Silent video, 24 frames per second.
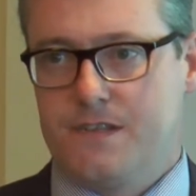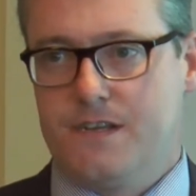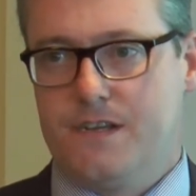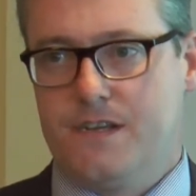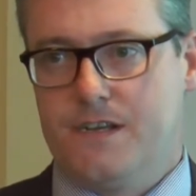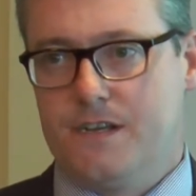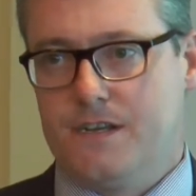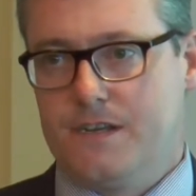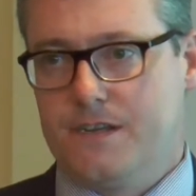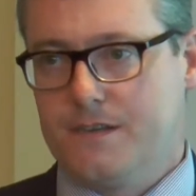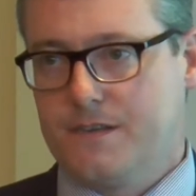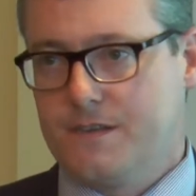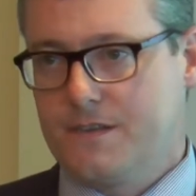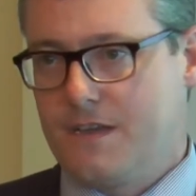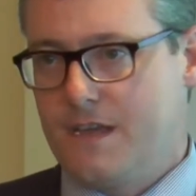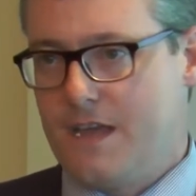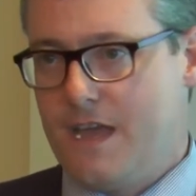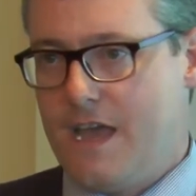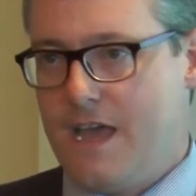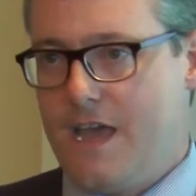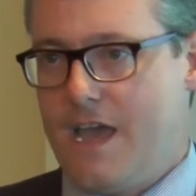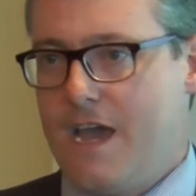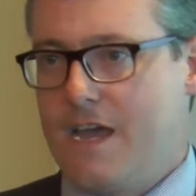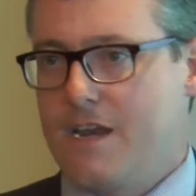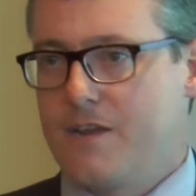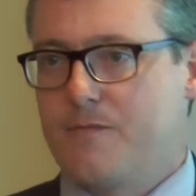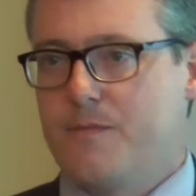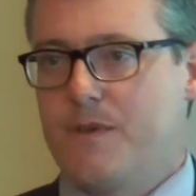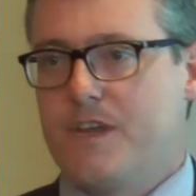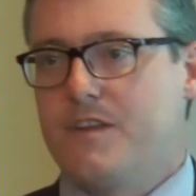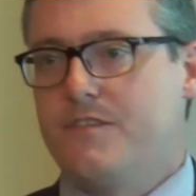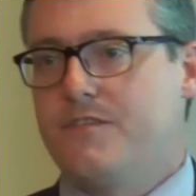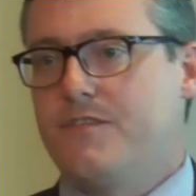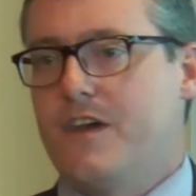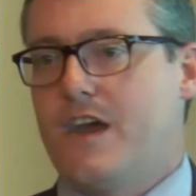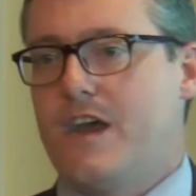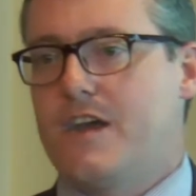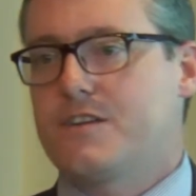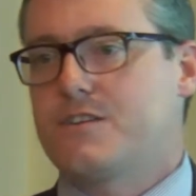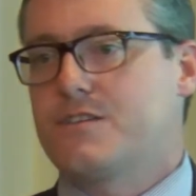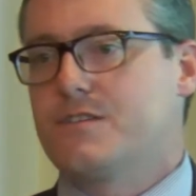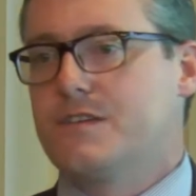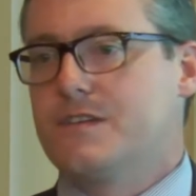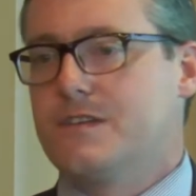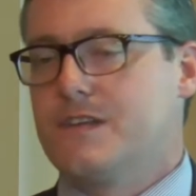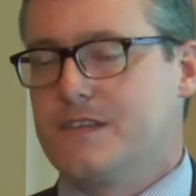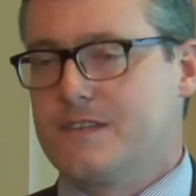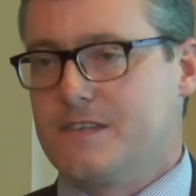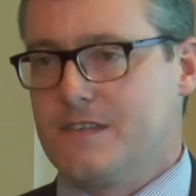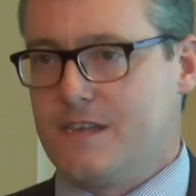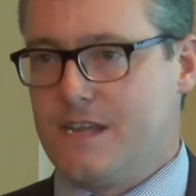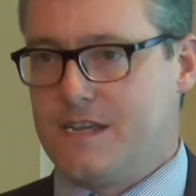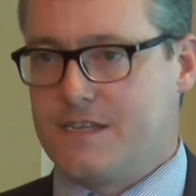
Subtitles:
Additive manufacturing doesn't